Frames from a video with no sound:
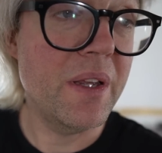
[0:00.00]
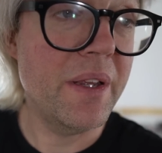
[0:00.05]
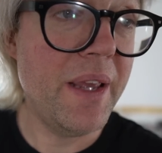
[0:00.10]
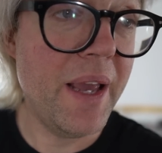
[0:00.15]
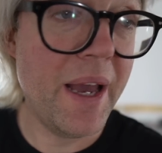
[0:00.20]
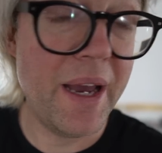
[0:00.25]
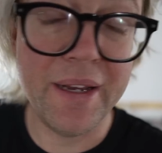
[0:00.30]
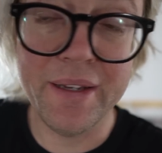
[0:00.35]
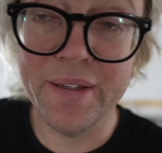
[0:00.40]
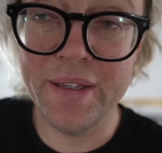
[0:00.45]

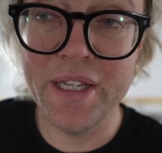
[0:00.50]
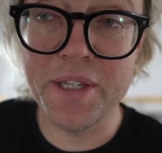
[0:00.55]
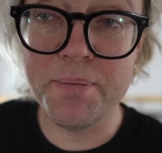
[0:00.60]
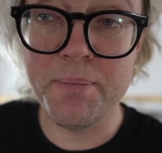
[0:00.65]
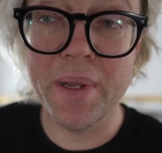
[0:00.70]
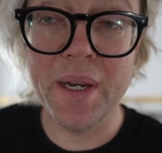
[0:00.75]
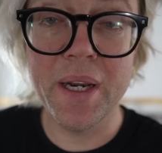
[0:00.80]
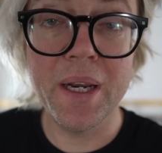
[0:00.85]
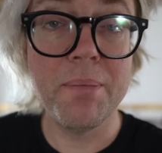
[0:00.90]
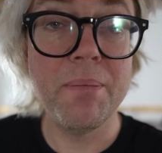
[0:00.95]
Yeah, it's
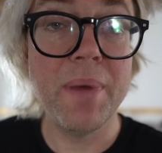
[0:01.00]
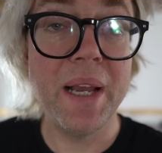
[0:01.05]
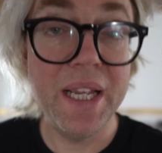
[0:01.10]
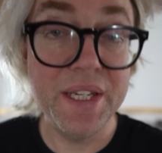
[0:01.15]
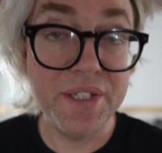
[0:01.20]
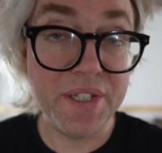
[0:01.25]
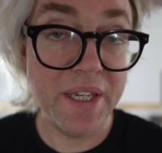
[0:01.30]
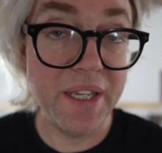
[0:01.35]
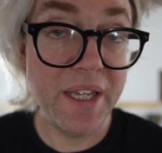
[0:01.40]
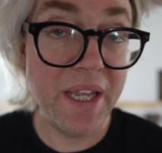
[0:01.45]
been an
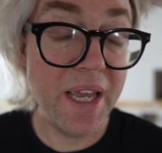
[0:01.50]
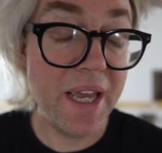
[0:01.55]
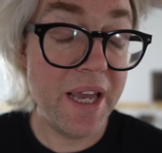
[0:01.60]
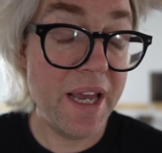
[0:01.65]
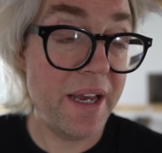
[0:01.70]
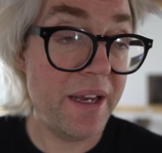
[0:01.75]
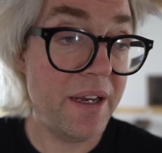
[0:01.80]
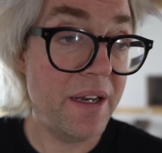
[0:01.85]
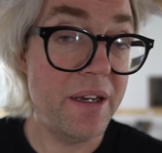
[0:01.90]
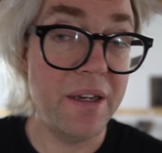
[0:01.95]
amazing year.